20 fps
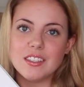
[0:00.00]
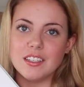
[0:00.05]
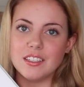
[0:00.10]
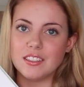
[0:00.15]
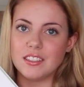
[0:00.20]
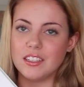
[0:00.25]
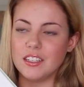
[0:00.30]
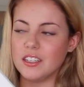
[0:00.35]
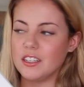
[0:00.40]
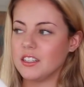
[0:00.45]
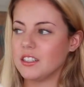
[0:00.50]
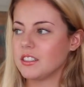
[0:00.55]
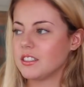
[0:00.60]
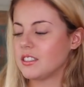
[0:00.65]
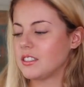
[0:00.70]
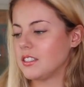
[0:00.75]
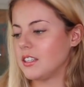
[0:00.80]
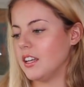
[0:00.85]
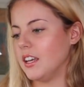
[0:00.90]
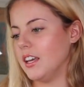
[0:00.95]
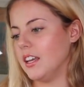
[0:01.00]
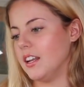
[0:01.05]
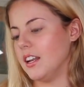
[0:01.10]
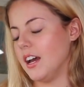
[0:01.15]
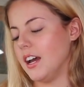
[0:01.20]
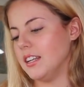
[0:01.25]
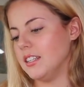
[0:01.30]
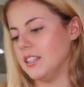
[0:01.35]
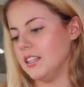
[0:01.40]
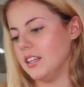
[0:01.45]
this year's, and
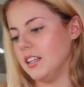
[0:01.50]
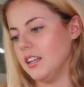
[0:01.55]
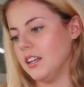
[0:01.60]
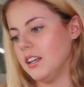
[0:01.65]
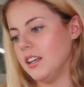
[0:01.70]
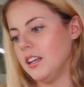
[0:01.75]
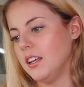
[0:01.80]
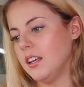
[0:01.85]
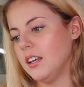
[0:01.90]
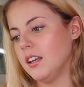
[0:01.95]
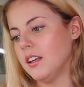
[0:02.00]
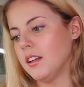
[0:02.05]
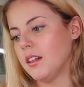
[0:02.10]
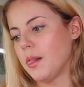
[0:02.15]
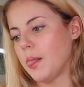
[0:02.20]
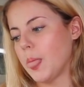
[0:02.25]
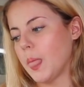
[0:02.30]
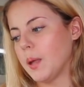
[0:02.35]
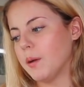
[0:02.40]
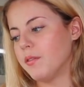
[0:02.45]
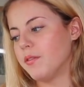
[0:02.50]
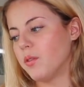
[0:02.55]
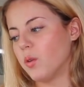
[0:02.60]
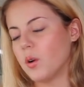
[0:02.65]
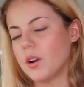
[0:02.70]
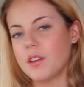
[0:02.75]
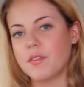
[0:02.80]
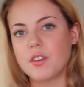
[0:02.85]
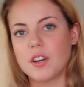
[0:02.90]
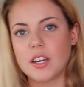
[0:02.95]
I did
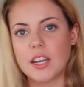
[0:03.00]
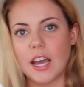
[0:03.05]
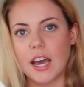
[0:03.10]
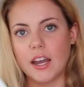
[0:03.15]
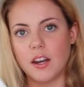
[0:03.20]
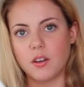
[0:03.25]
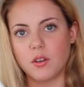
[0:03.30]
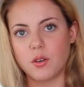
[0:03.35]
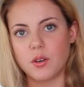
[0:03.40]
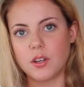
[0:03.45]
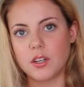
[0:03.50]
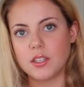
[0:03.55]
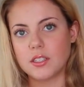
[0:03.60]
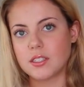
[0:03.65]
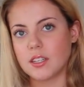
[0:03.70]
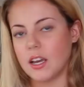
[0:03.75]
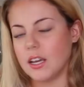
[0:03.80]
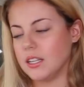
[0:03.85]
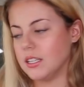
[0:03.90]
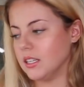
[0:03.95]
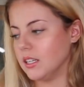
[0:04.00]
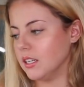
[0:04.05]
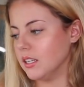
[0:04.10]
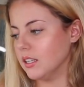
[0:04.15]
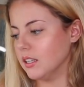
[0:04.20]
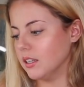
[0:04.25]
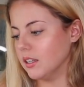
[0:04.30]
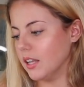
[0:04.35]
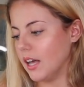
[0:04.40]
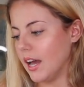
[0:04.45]
4 different categories. I
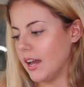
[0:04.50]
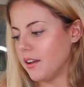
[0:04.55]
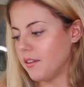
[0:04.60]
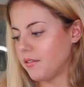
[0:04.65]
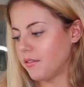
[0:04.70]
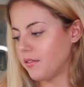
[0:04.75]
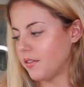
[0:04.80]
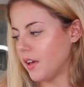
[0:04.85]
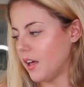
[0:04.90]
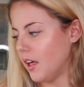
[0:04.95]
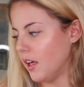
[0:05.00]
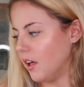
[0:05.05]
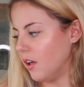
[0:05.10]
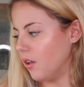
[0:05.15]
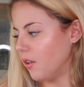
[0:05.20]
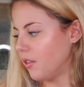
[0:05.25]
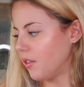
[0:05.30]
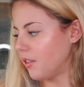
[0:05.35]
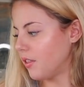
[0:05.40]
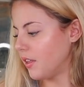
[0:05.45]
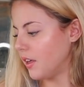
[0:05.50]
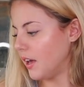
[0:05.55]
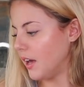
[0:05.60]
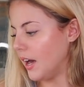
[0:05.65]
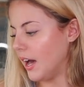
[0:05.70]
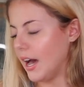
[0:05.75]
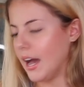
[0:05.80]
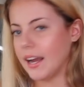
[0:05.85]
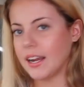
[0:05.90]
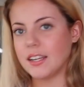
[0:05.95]
did life, health,
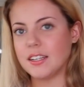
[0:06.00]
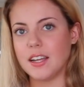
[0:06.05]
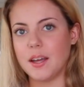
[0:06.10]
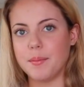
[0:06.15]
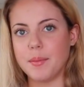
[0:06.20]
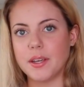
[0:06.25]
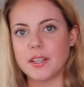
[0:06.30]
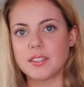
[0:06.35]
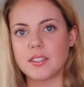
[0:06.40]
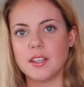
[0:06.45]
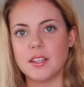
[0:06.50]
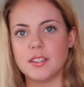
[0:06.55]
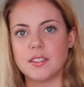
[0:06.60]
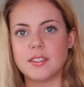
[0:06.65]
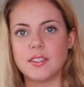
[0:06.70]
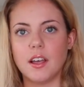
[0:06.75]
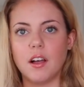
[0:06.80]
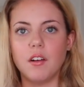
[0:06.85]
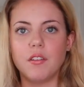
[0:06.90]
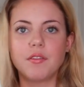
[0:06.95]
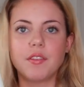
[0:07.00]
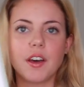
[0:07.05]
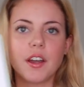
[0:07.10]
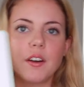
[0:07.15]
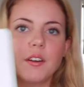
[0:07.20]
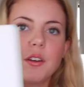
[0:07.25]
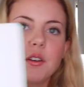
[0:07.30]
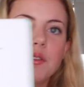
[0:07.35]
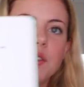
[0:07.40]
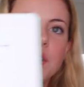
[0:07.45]
academics, and self. I don't know